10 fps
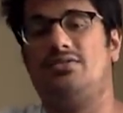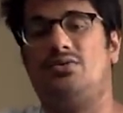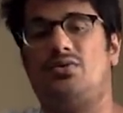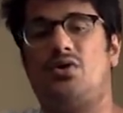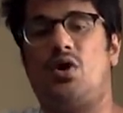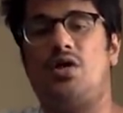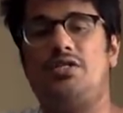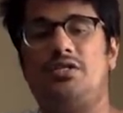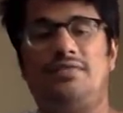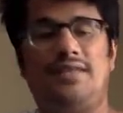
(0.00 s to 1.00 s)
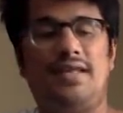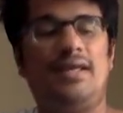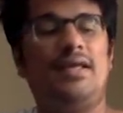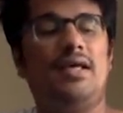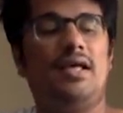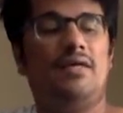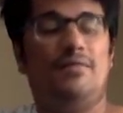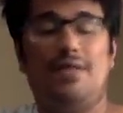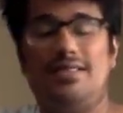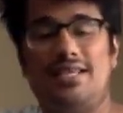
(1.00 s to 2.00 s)
So chord shifting
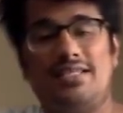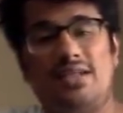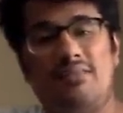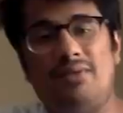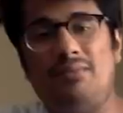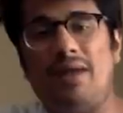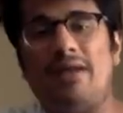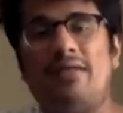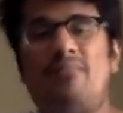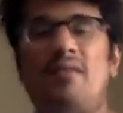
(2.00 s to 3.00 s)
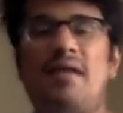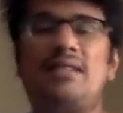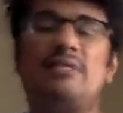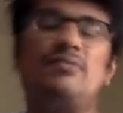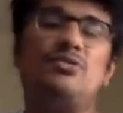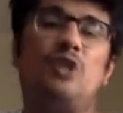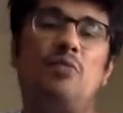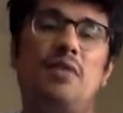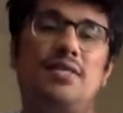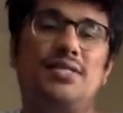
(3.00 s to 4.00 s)
with the strumming pattern makes our
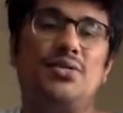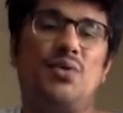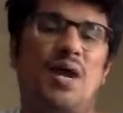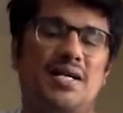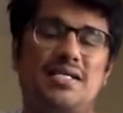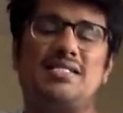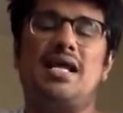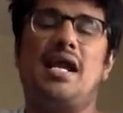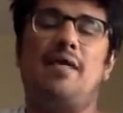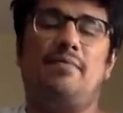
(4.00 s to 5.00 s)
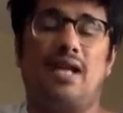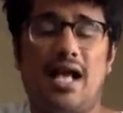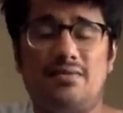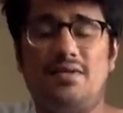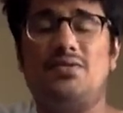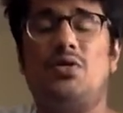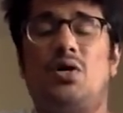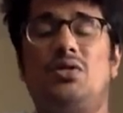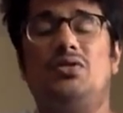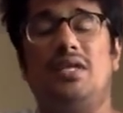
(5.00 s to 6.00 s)
job easy to understand and grasp the
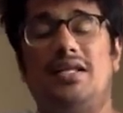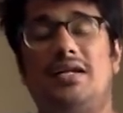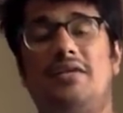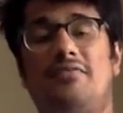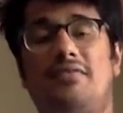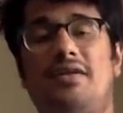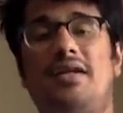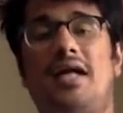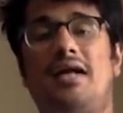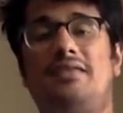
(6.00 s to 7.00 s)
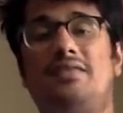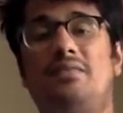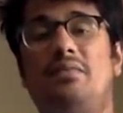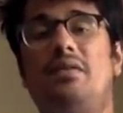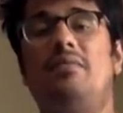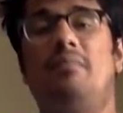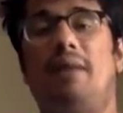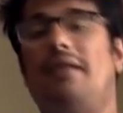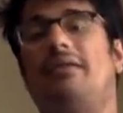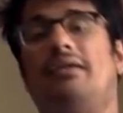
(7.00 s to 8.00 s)
song in a different and simple
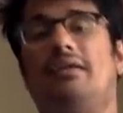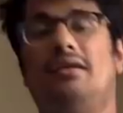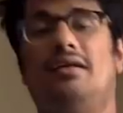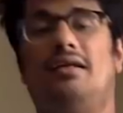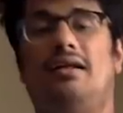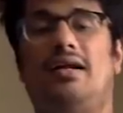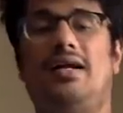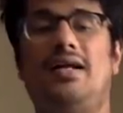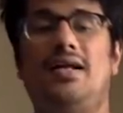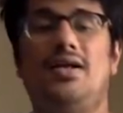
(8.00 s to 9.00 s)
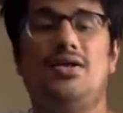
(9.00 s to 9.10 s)
manner, right?